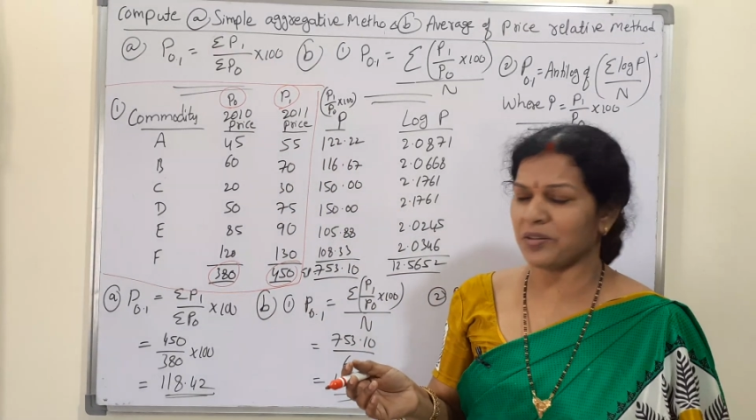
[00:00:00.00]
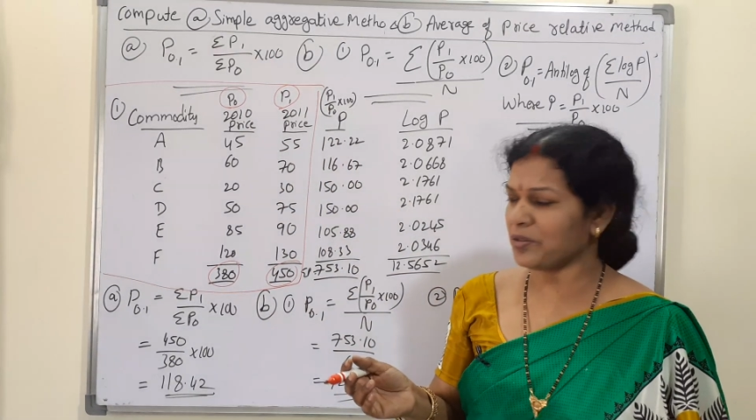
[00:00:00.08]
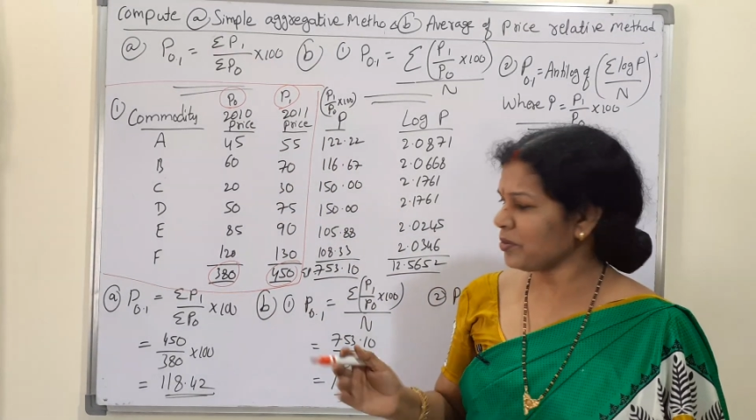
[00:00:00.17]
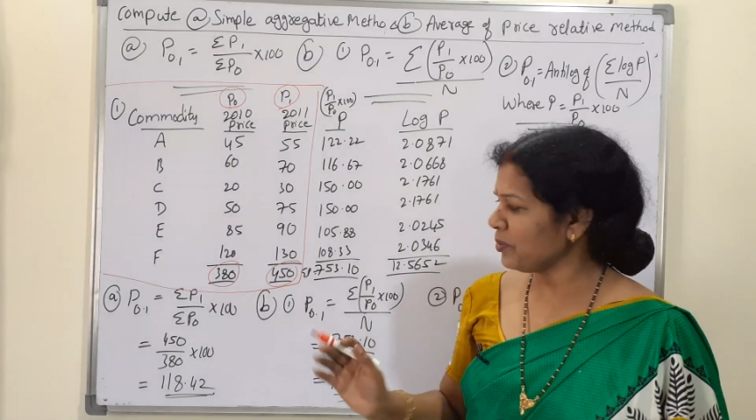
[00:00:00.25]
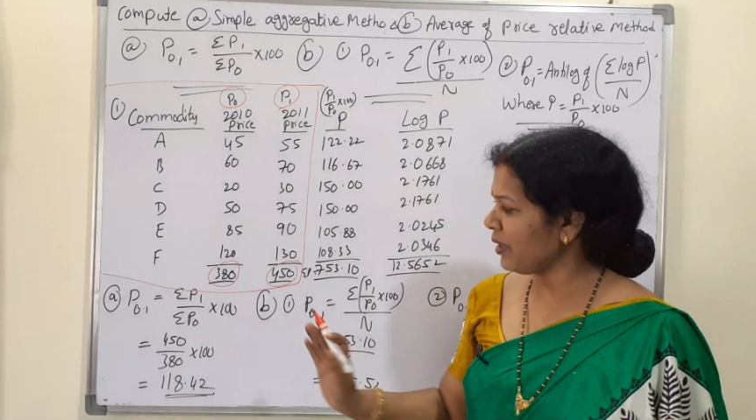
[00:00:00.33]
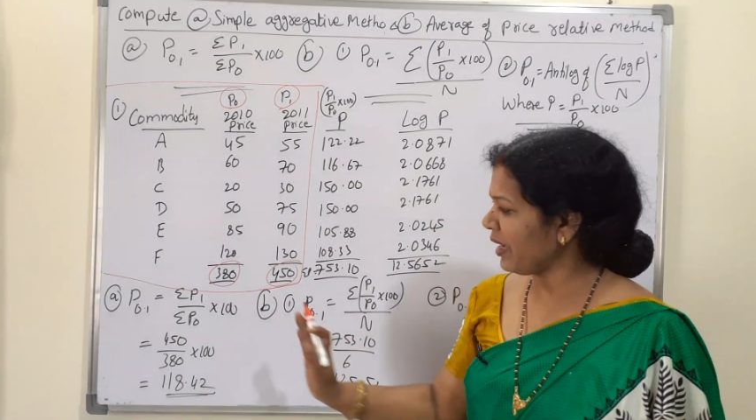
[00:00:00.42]

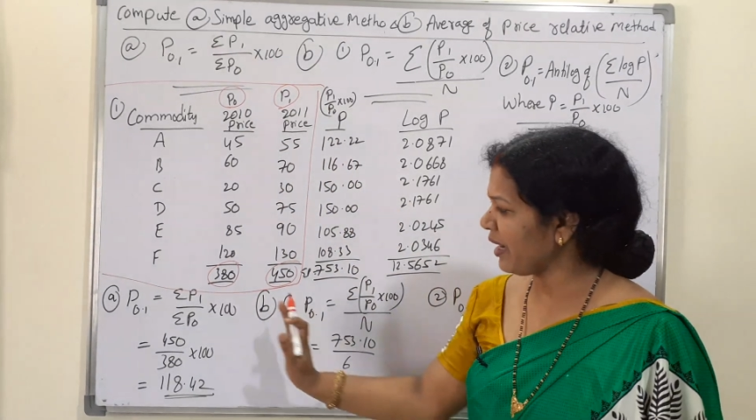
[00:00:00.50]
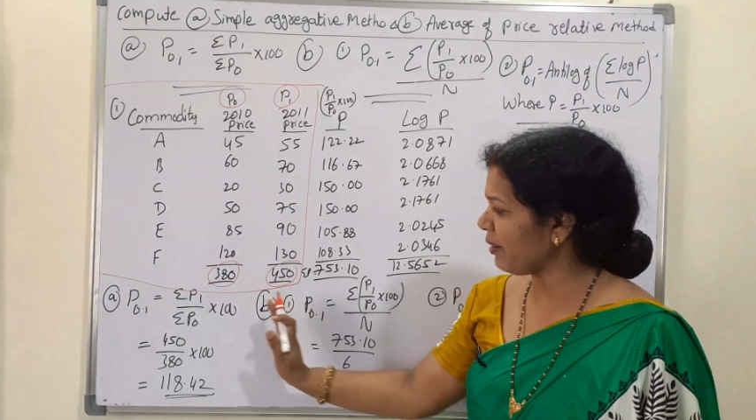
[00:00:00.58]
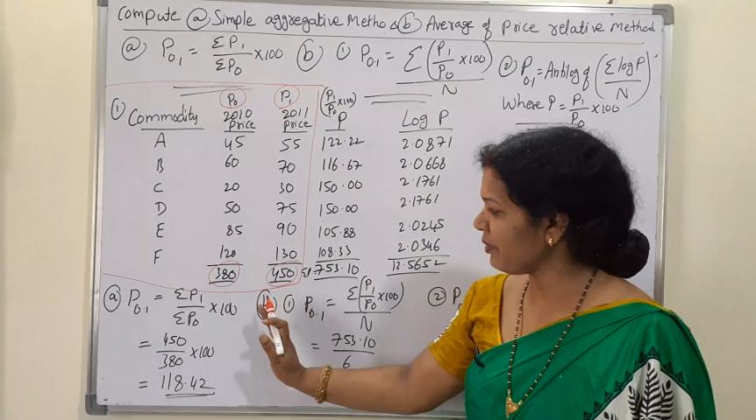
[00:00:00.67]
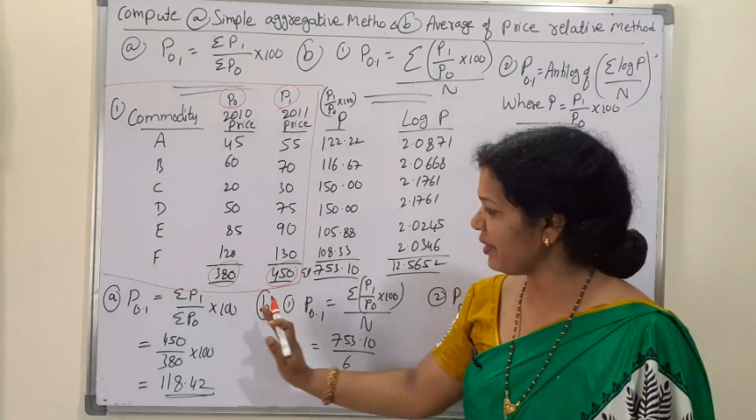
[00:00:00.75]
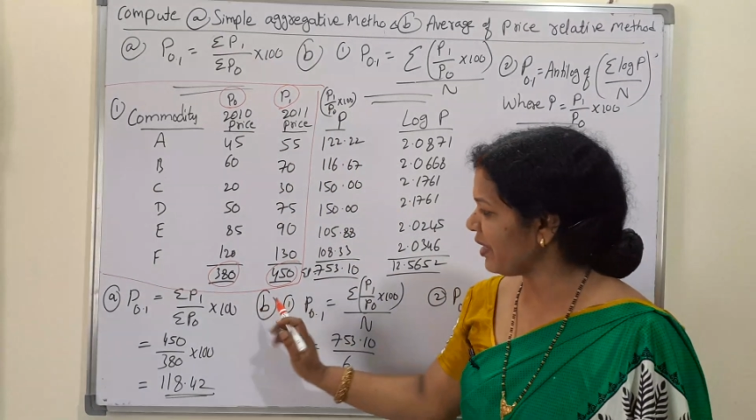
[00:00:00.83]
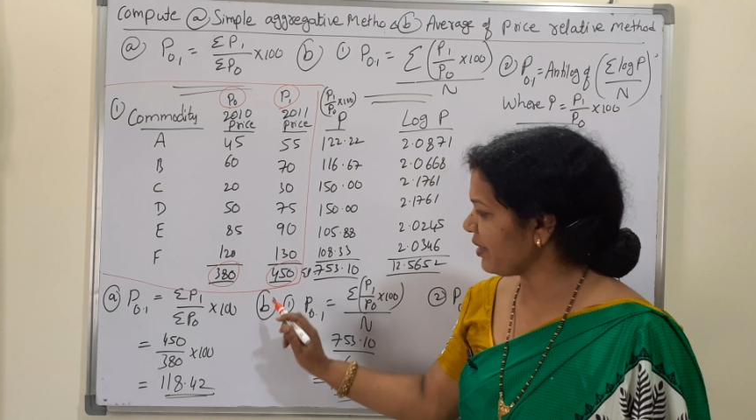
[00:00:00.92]
So, I
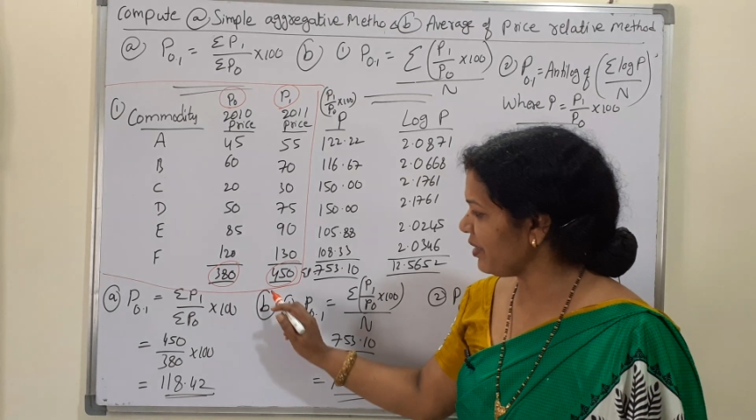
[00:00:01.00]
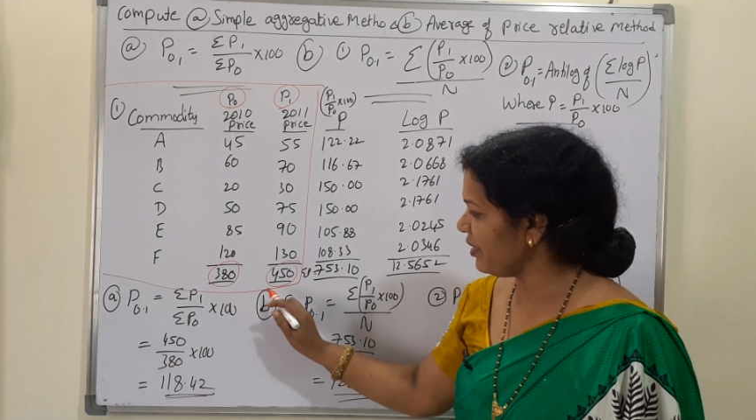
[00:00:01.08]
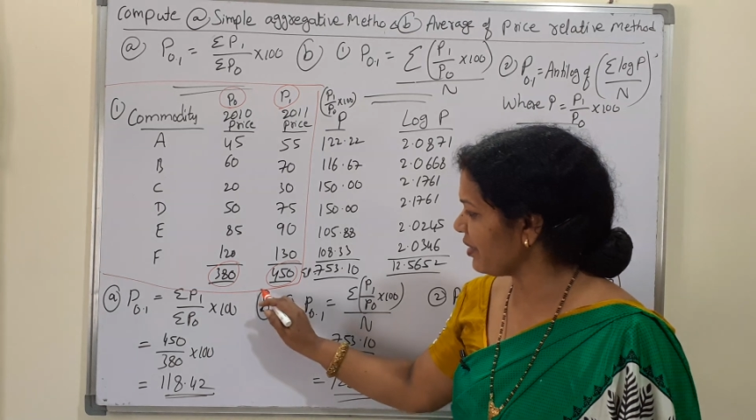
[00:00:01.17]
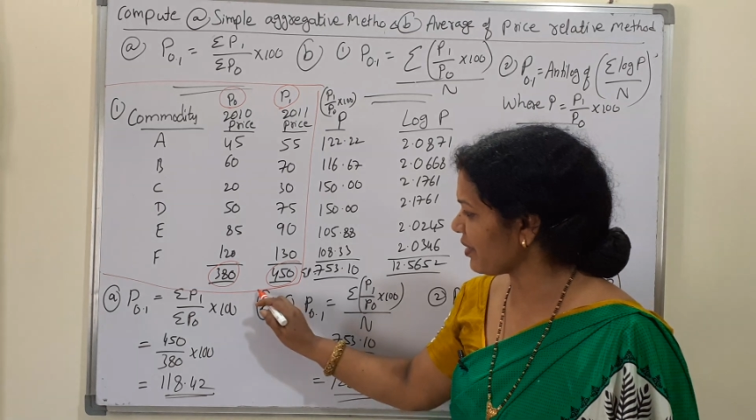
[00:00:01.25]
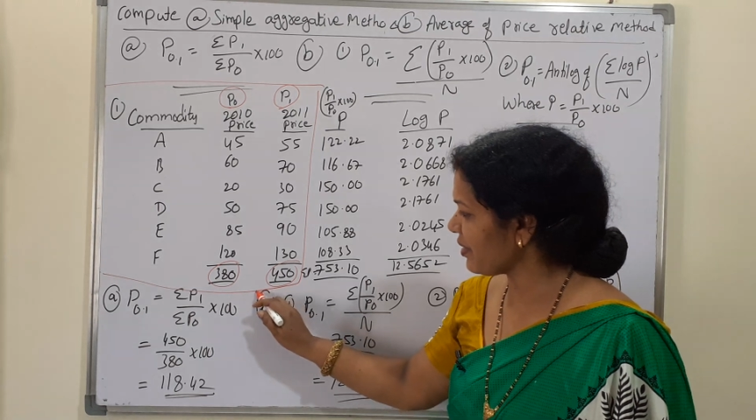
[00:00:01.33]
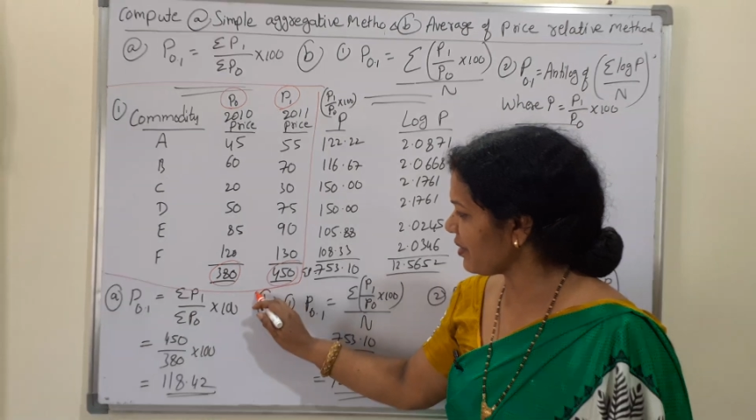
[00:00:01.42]
have done here